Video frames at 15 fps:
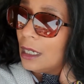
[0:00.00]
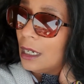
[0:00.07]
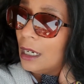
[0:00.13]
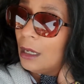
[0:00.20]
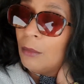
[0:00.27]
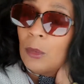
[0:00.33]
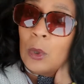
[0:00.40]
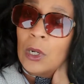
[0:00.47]

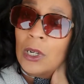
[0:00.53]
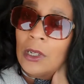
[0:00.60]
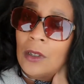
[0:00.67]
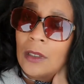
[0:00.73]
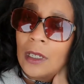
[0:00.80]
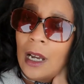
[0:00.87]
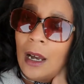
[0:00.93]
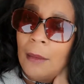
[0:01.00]
moral
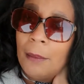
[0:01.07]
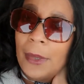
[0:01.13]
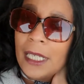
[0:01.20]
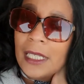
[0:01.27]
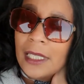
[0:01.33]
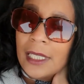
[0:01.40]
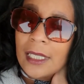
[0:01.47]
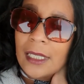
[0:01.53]

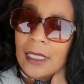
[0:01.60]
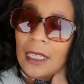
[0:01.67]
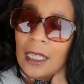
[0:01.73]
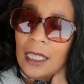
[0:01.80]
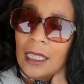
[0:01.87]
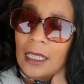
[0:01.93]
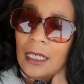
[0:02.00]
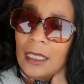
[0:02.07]
compass
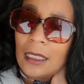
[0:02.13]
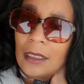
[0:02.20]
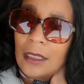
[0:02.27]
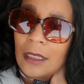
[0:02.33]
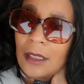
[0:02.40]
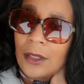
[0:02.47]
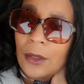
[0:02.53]
and is